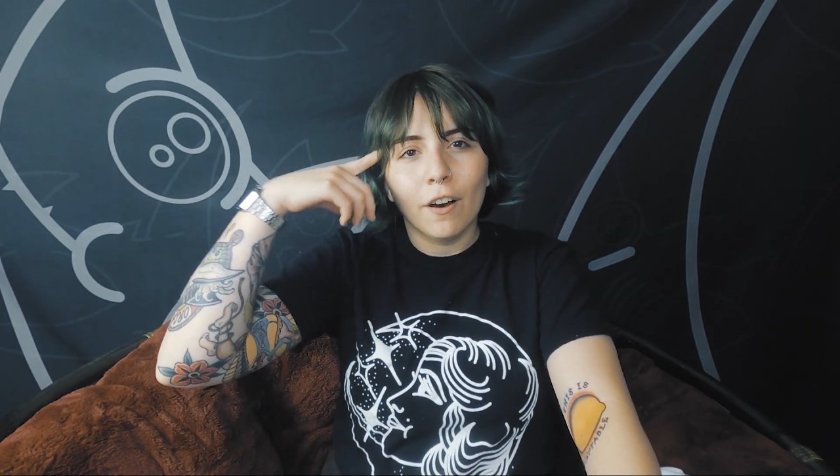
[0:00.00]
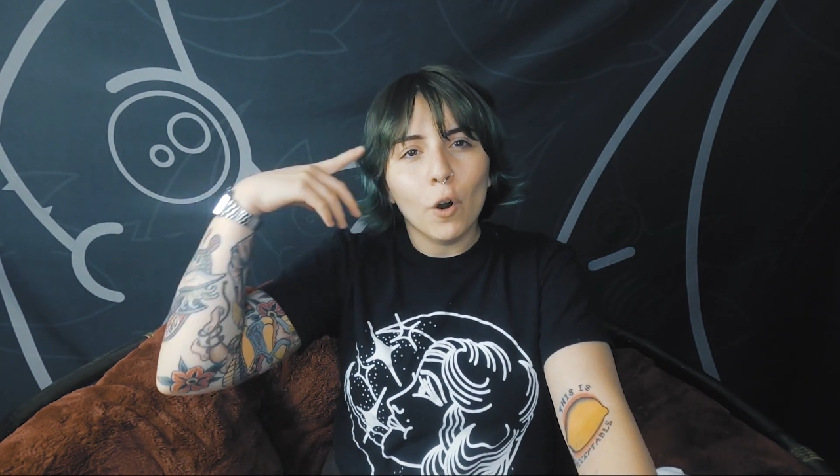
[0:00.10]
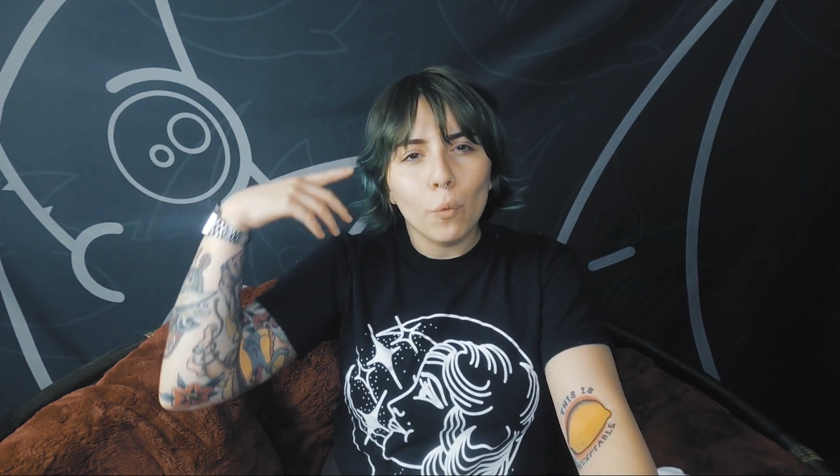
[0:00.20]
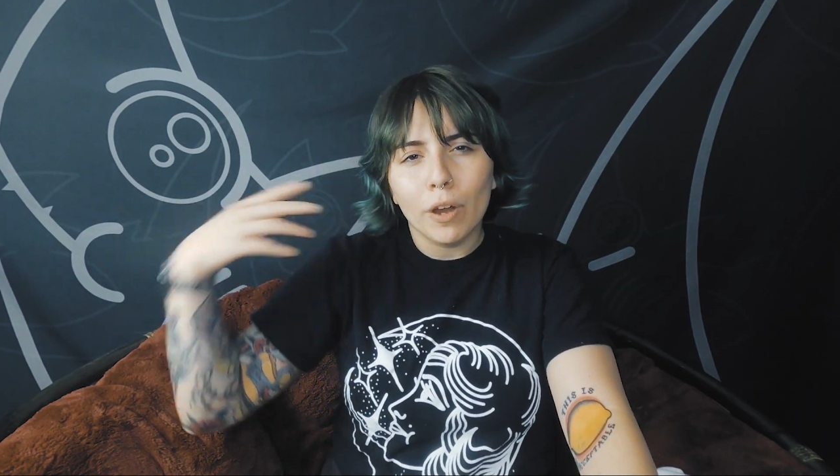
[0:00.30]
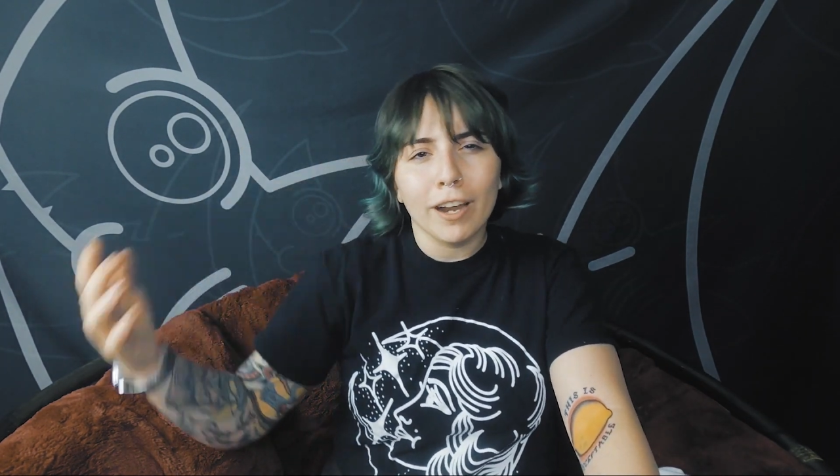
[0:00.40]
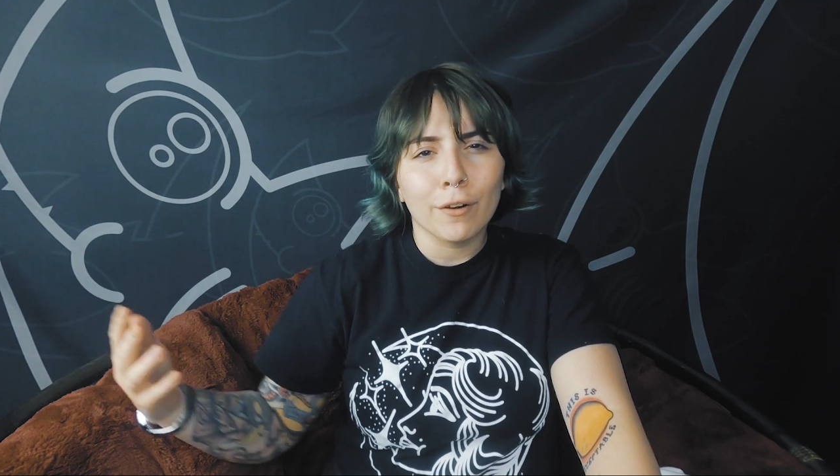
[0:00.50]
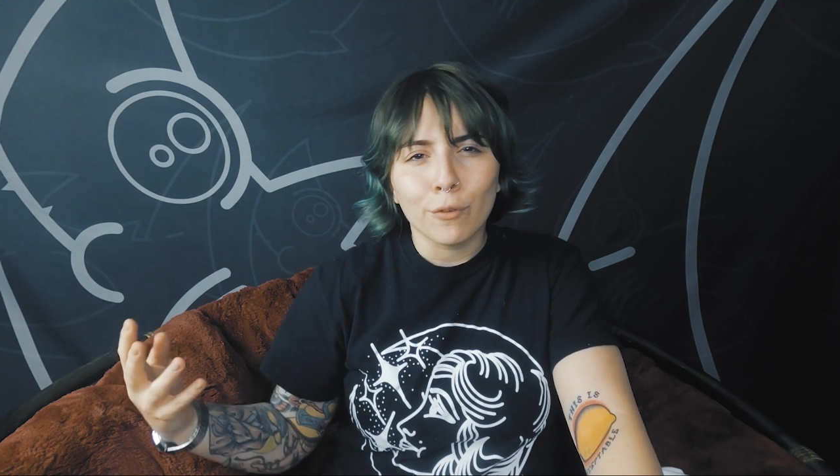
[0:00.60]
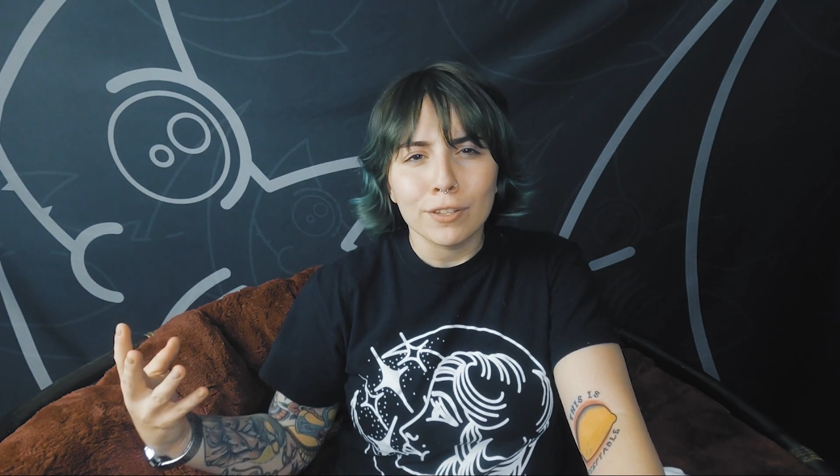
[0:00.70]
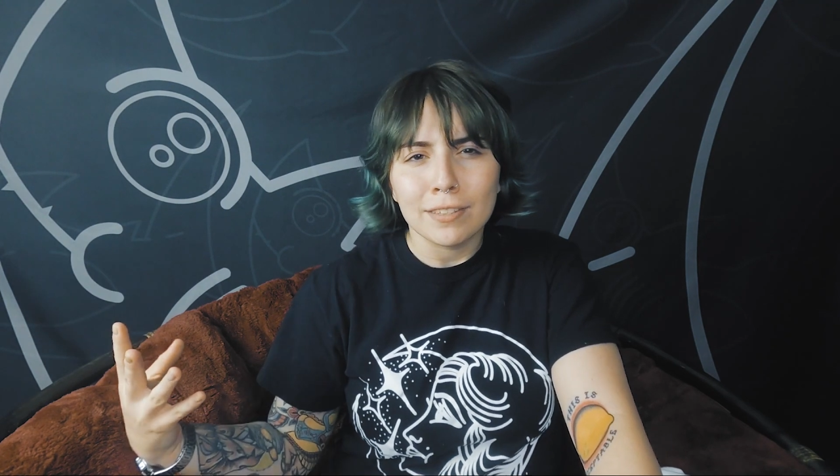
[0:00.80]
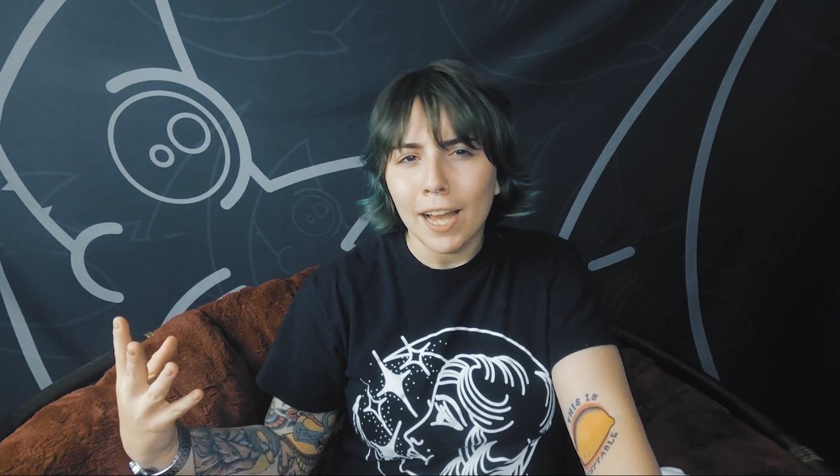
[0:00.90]
aware
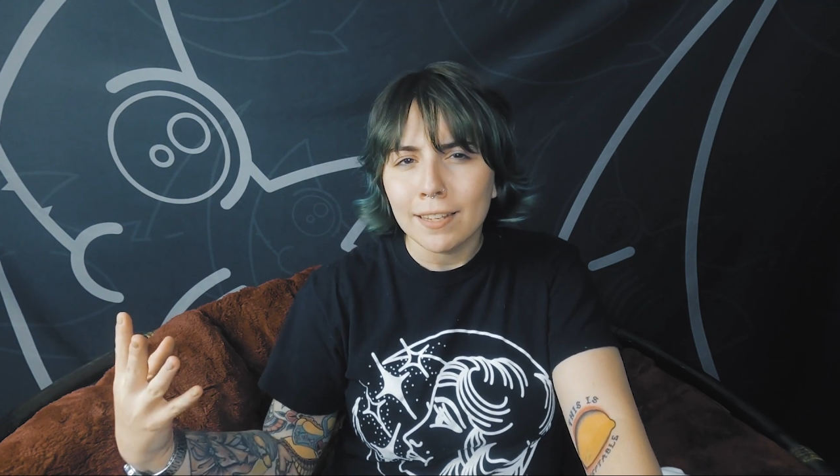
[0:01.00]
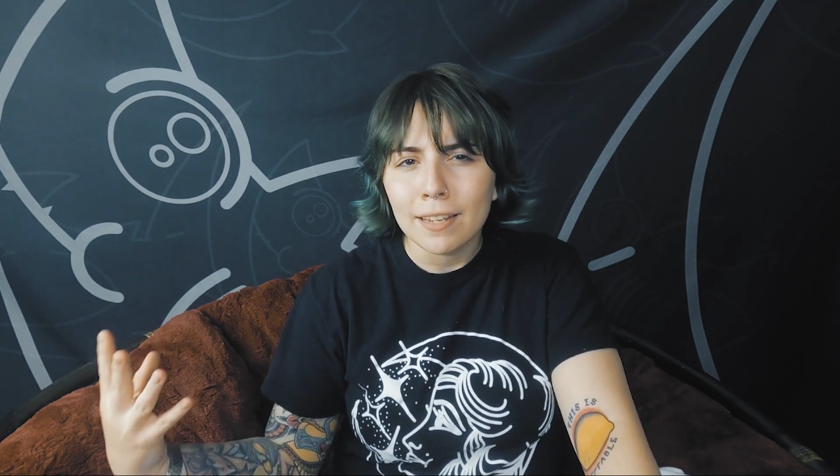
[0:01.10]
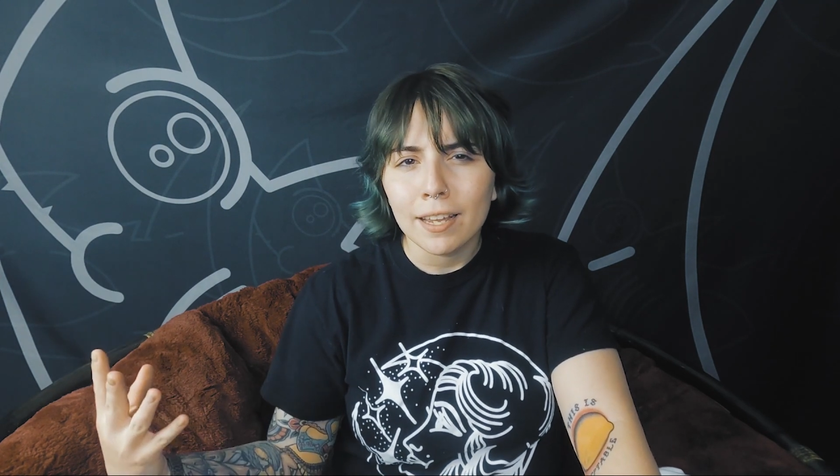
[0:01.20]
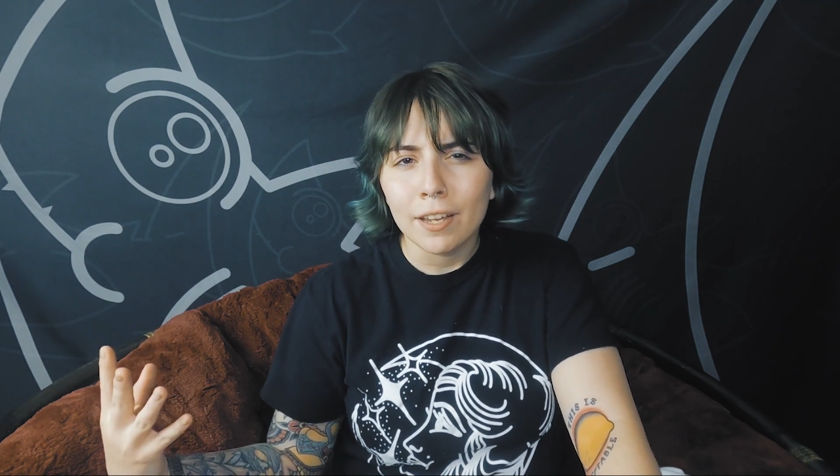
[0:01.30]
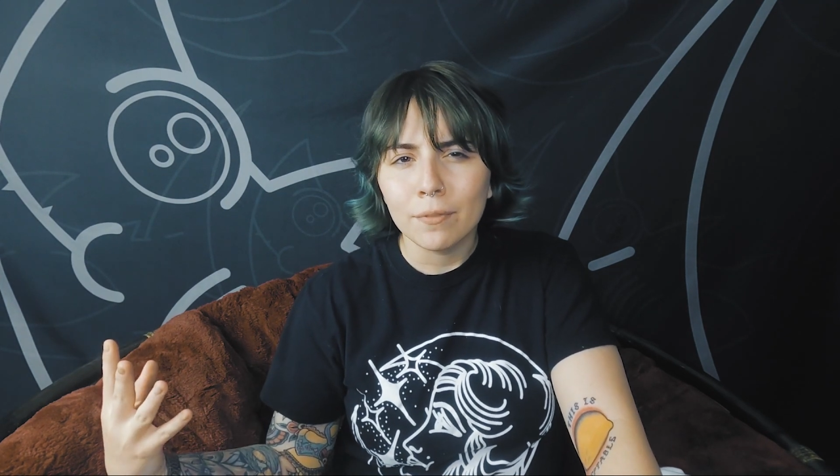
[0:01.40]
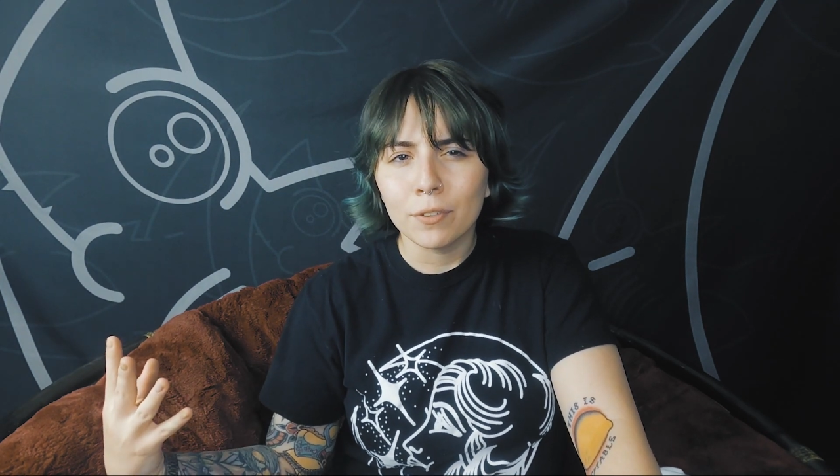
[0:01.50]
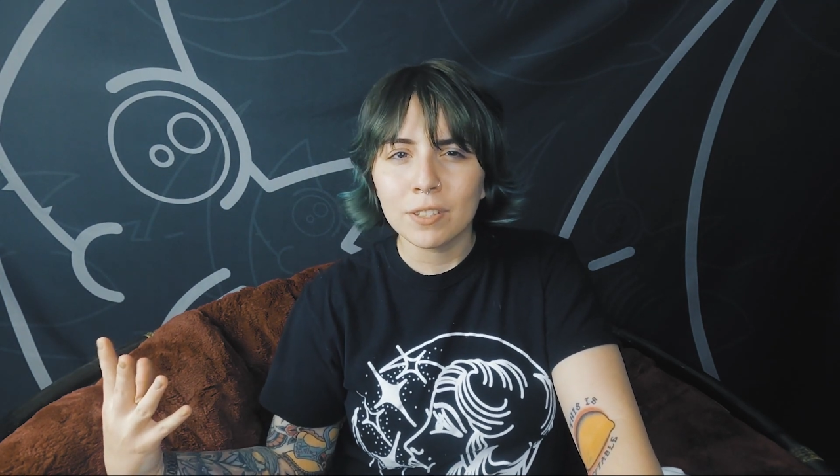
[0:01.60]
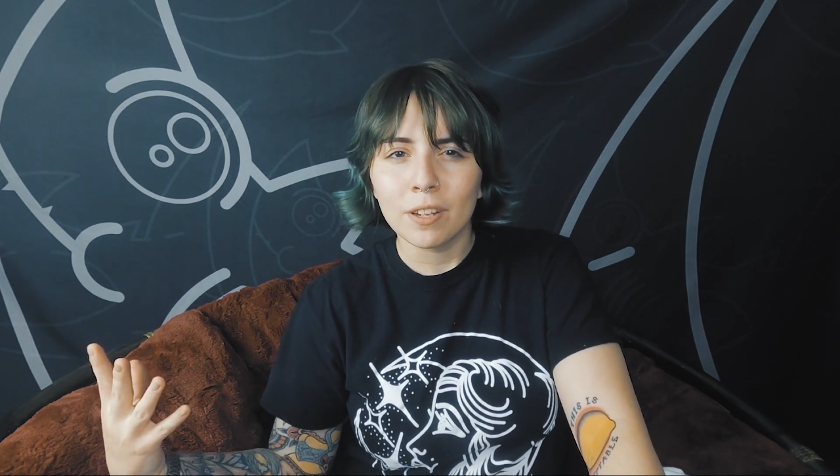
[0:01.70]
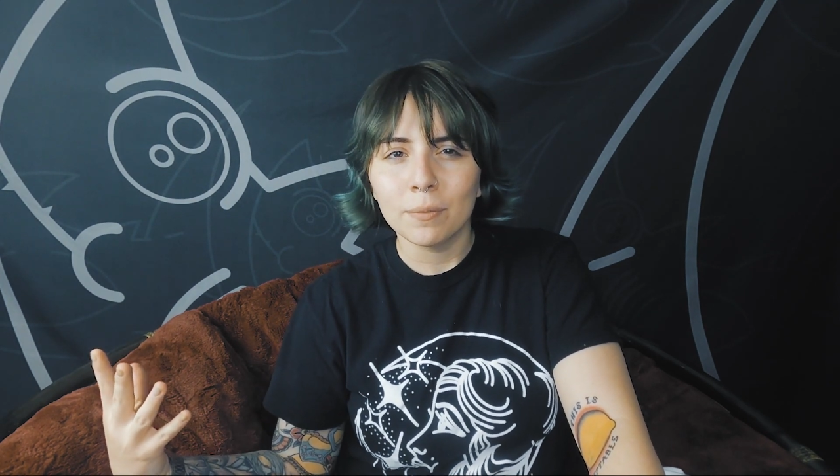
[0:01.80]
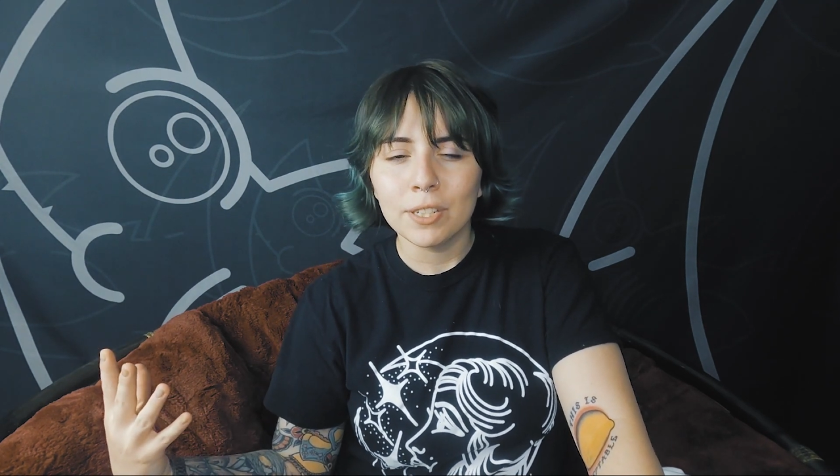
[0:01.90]
of what size I am
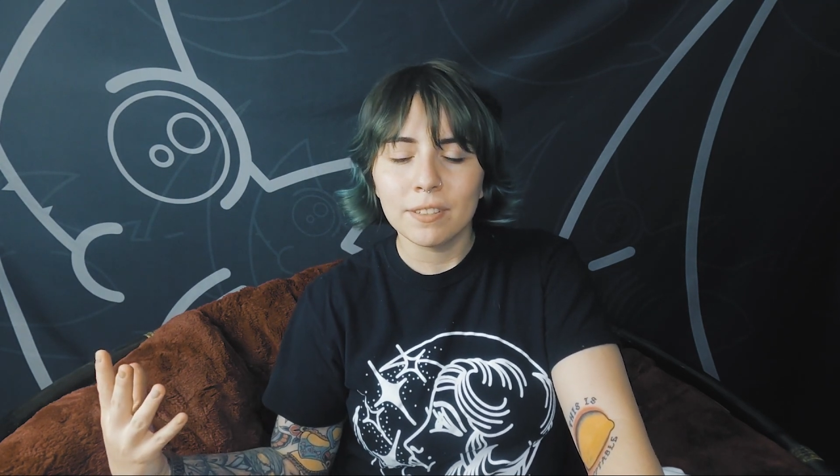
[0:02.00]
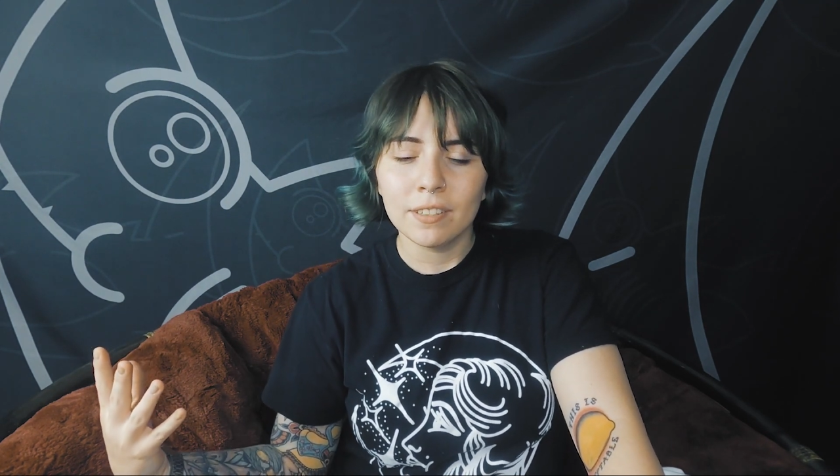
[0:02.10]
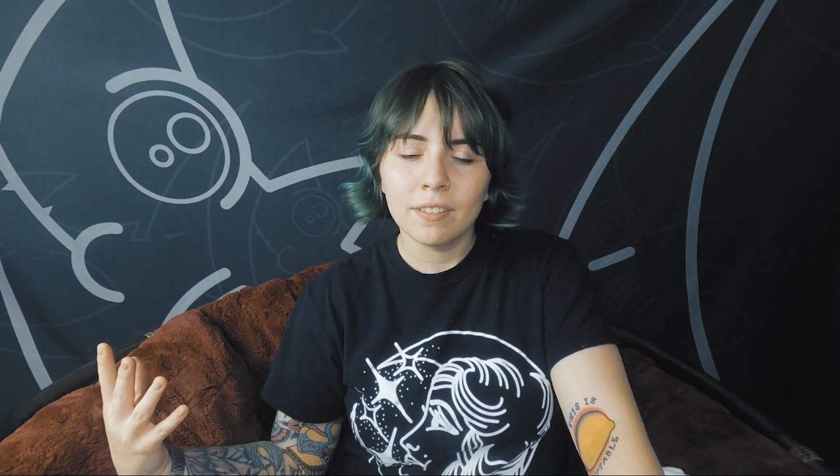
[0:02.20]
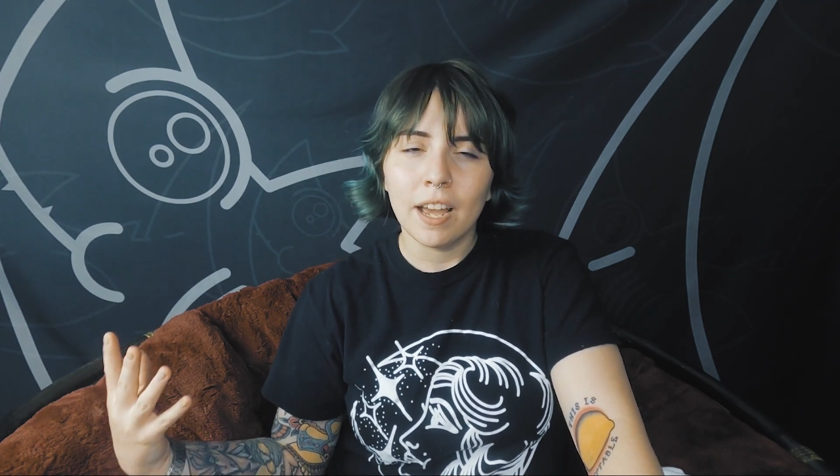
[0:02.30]
for some reason.